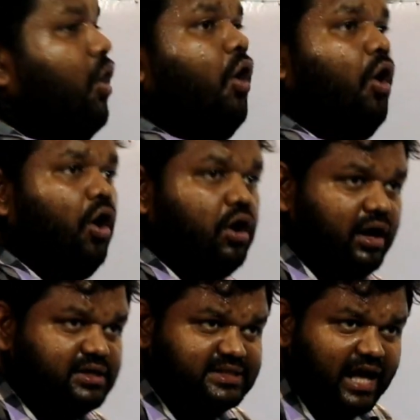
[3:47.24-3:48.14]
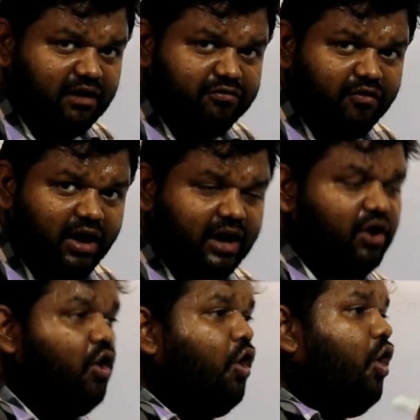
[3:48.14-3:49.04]
or sulfur
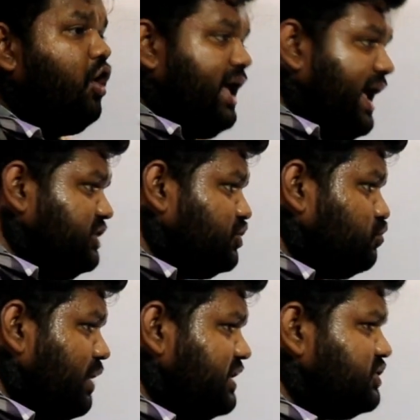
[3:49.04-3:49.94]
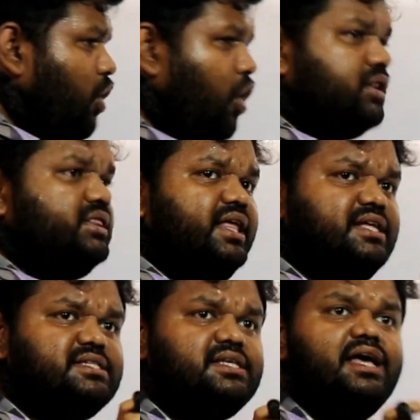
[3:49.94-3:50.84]
or H2S or
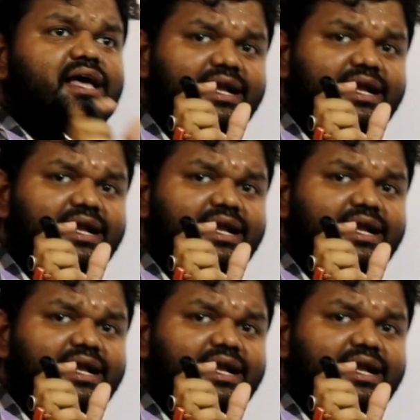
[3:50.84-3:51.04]
these